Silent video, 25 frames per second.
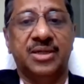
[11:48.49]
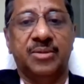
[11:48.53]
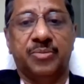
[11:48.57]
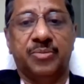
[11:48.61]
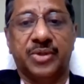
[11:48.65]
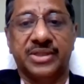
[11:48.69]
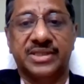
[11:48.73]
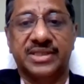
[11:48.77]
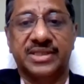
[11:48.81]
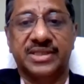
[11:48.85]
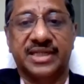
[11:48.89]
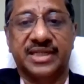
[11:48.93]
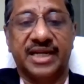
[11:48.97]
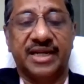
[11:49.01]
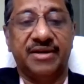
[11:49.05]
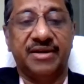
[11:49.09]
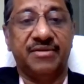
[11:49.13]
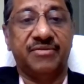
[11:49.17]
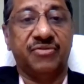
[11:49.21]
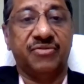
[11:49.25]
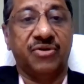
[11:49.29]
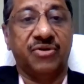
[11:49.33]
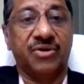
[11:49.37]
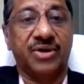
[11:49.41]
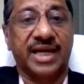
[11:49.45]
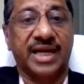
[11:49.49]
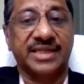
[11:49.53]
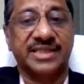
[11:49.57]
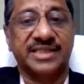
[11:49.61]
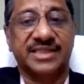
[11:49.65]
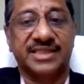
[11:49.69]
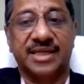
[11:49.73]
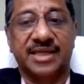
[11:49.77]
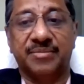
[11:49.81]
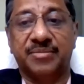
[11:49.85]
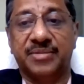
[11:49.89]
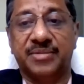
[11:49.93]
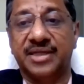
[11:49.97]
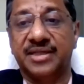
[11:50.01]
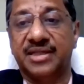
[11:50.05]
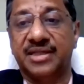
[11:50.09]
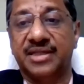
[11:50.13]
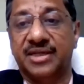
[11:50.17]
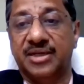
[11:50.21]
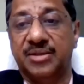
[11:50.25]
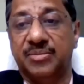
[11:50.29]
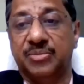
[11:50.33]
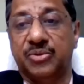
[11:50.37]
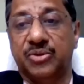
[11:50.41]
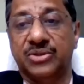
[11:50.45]
prescribed for accepting
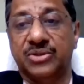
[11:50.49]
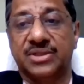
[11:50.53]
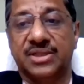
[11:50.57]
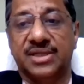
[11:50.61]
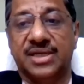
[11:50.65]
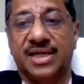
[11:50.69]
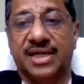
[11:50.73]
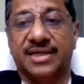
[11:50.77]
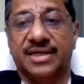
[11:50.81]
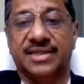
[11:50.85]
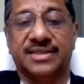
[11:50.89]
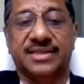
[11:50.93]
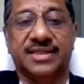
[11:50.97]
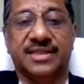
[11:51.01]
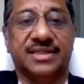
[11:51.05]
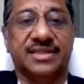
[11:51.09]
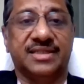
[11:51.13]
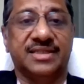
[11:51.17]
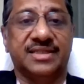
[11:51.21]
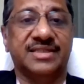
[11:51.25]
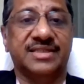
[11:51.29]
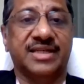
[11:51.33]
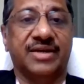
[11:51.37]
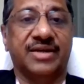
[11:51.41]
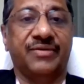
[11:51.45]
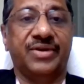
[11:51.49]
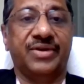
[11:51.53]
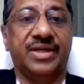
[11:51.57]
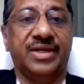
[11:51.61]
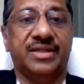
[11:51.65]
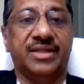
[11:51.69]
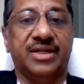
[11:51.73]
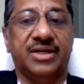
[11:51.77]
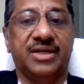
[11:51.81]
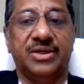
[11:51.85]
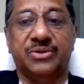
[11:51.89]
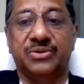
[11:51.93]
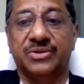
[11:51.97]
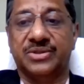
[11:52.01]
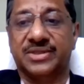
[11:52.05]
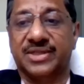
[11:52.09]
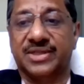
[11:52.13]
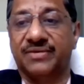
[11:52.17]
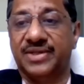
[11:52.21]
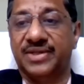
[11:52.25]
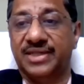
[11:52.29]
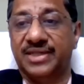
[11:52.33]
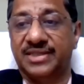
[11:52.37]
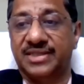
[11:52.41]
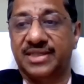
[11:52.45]
the deposit under section seventy-three to
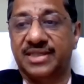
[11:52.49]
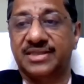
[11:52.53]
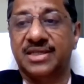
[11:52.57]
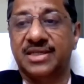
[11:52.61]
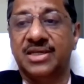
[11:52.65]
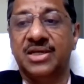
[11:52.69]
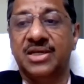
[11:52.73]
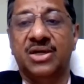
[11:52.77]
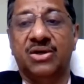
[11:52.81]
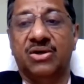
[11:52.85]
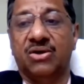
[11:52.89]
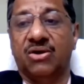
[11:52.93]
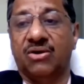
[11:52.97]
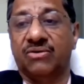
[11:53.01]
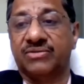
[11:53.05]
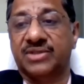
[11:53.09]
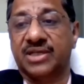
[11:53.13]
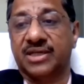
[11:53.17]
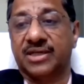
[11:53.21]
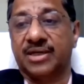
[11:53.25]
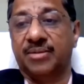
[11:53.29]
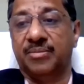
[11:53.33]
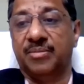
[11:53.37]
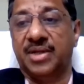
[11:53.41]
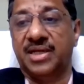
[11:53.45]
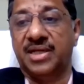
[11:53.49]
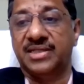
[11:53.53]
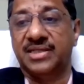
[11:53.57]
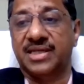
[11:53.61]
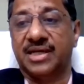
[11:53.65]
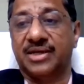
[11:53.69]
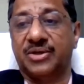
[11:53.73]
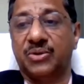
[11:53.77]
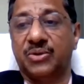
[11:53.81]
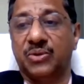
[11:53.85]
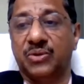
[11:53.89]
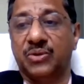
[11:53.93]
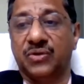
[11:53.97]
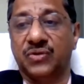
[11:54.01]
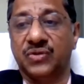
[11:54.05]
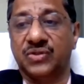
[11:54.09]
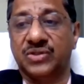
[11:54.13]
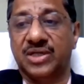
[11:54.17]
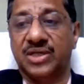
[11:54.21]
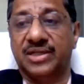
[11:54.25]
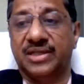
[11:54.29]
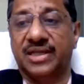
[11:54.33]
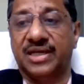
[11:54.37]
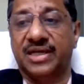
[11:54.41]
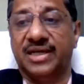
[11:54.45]
seventy-six of the Companies Act two
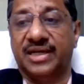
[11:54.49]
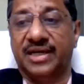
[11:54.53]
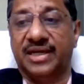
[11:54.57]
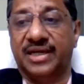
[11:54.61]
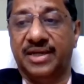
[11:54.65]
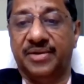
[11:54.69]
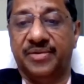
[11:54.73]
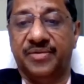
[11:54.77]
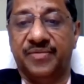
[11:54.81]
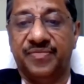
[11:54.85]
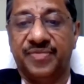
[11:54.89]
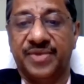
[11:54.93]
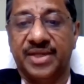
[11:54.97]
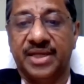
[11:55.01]
thousand thirteen.